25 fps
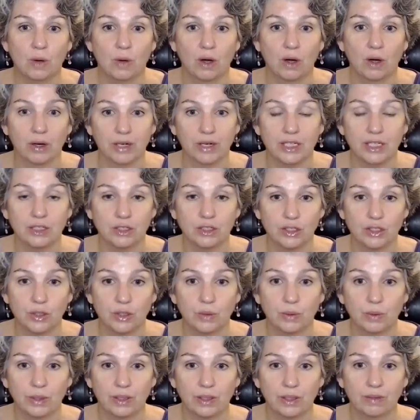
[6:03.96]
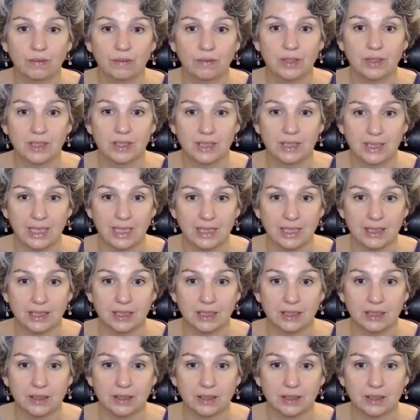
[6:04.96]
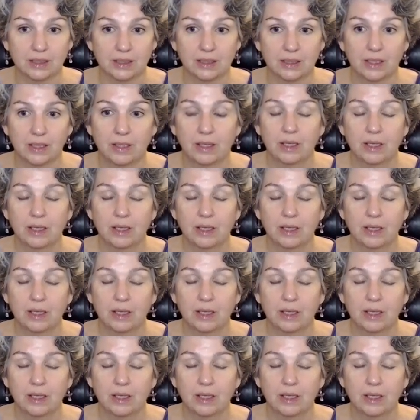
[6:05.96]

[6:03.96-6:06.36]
our intuitive senses?